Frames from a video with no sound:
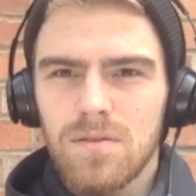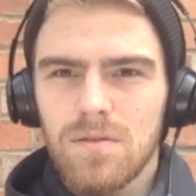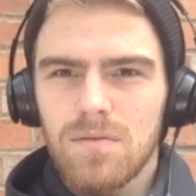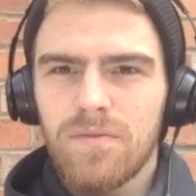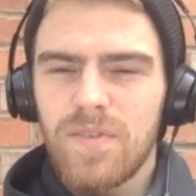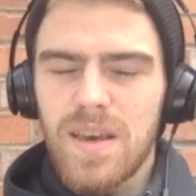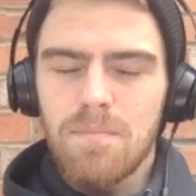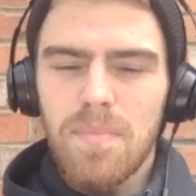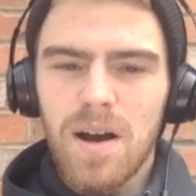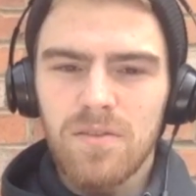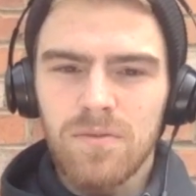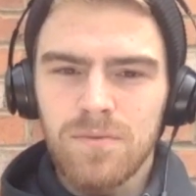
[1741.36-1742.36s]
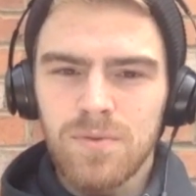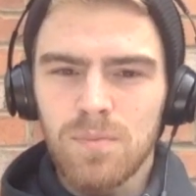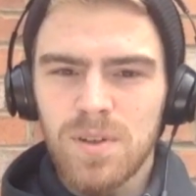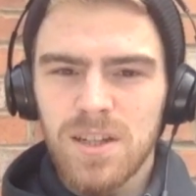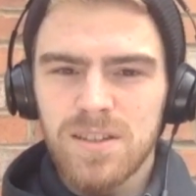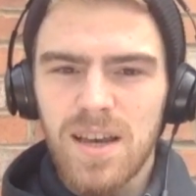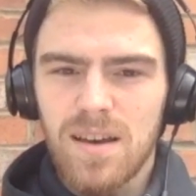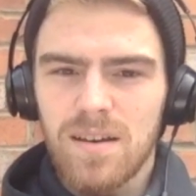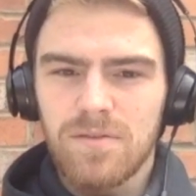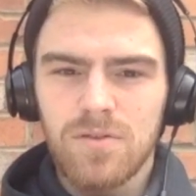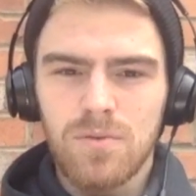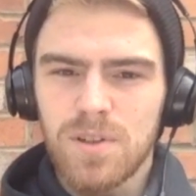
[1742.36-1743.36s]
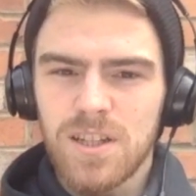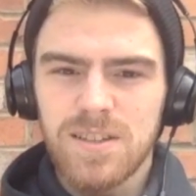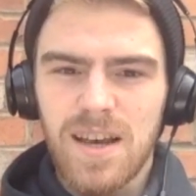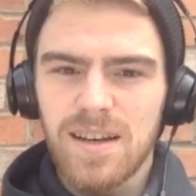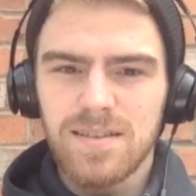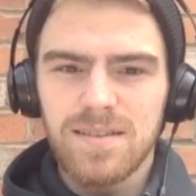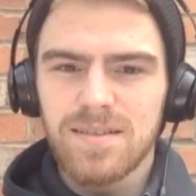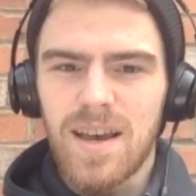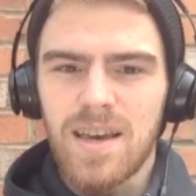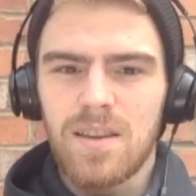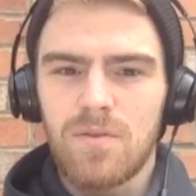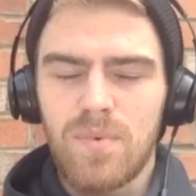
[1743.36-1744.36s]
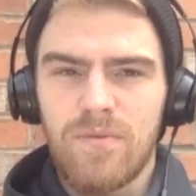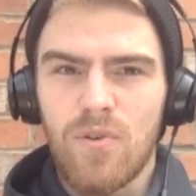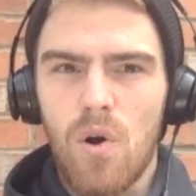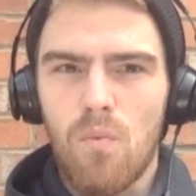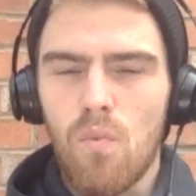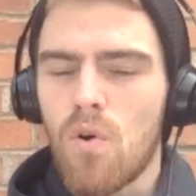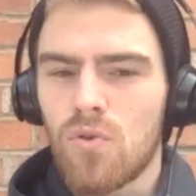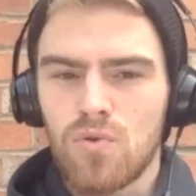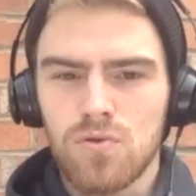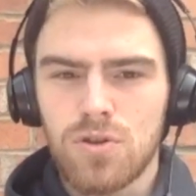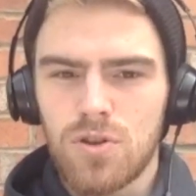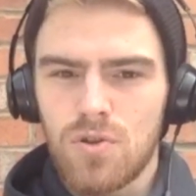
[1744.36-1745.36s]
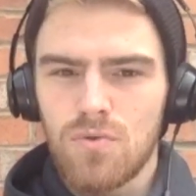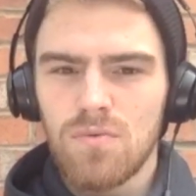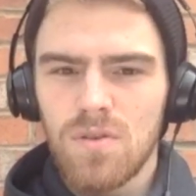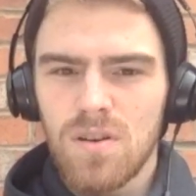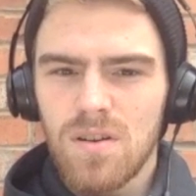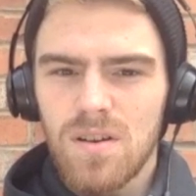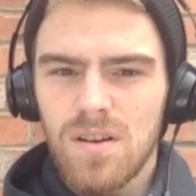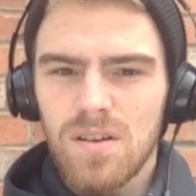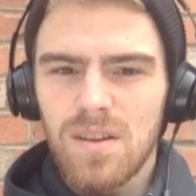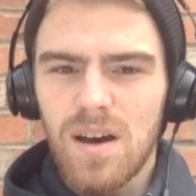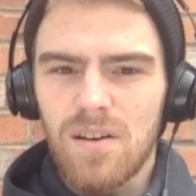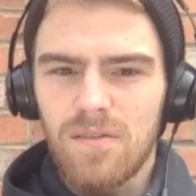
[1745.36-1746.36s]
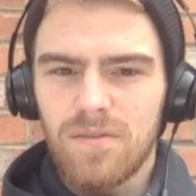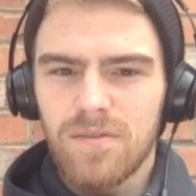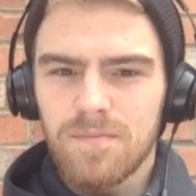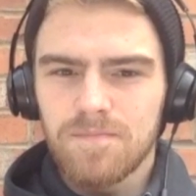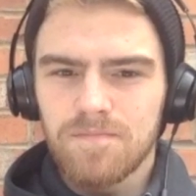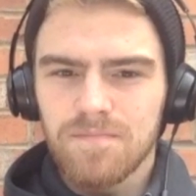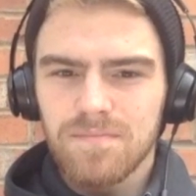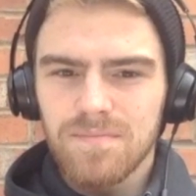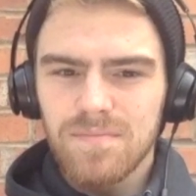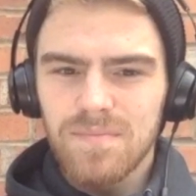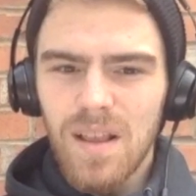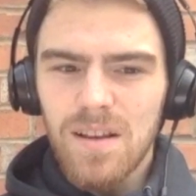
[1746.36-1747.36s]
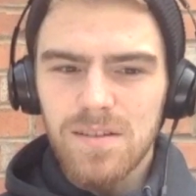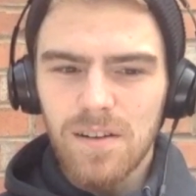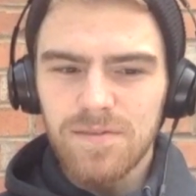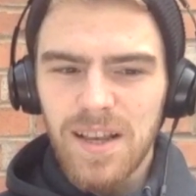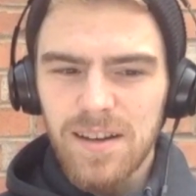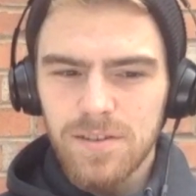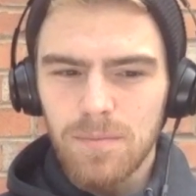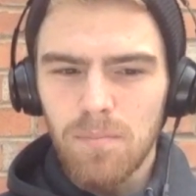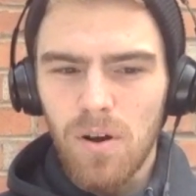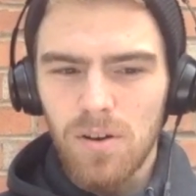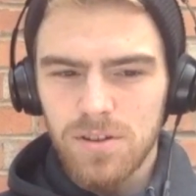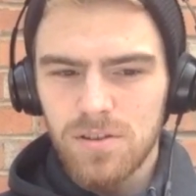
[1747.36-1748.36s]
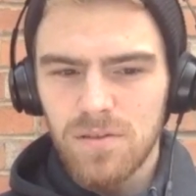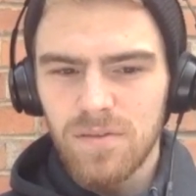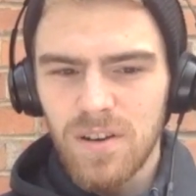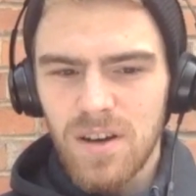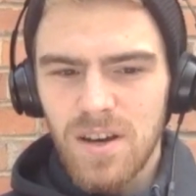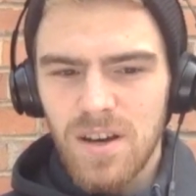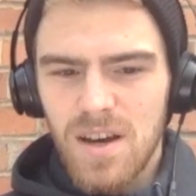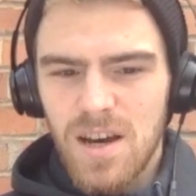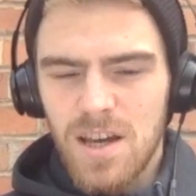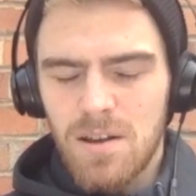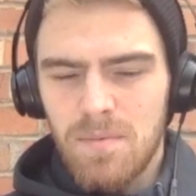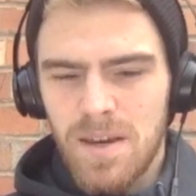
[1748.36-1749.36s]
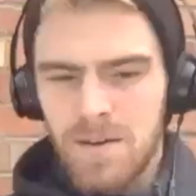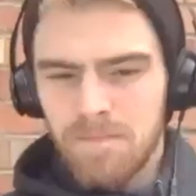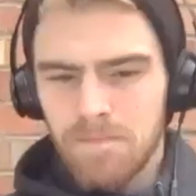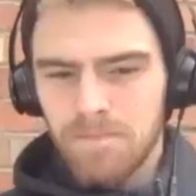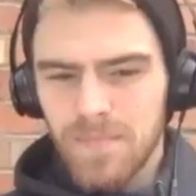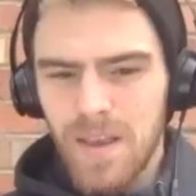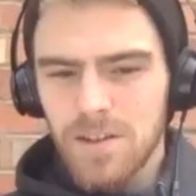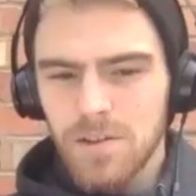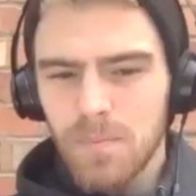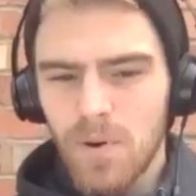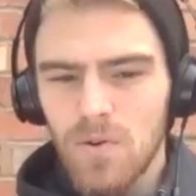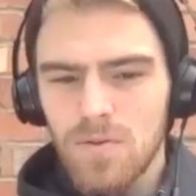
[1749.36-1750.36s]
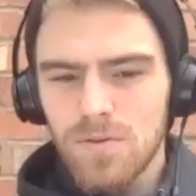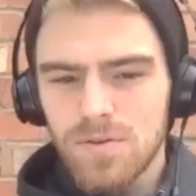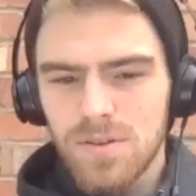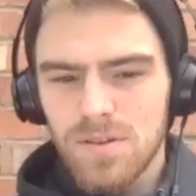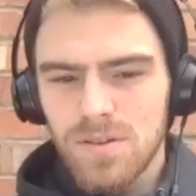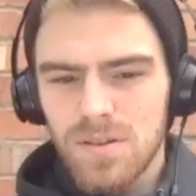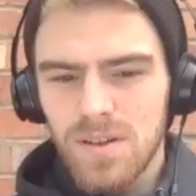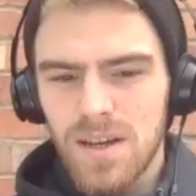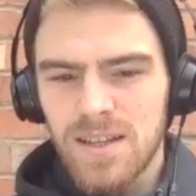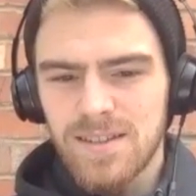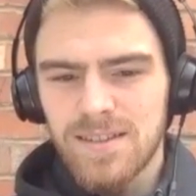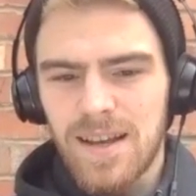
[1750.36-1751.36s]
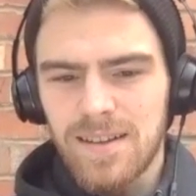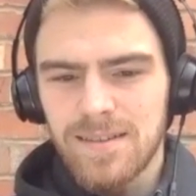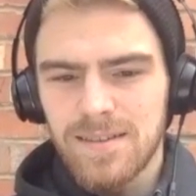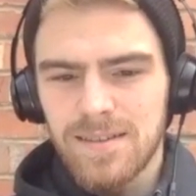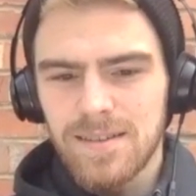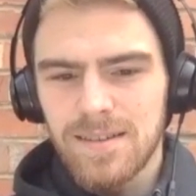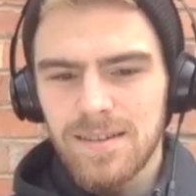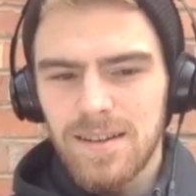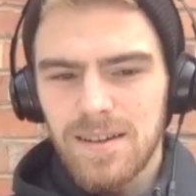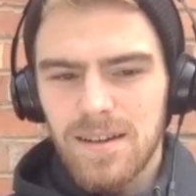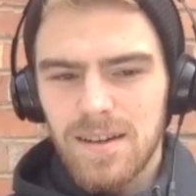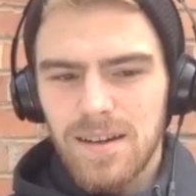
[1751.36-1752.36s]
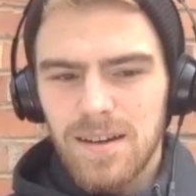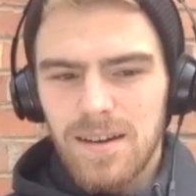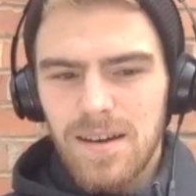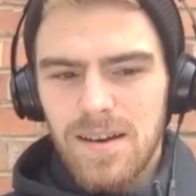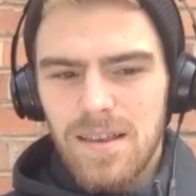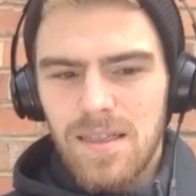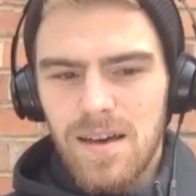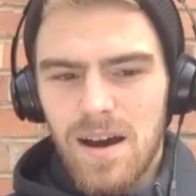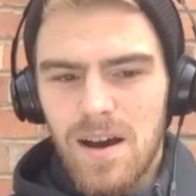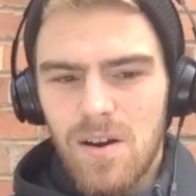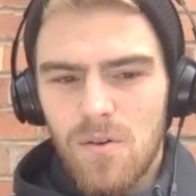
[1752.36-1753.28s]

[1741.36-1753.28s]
feedback from some of the tests saying that we've got 1 or 2 that have tested positive. And I mean, I suppose in a sense that,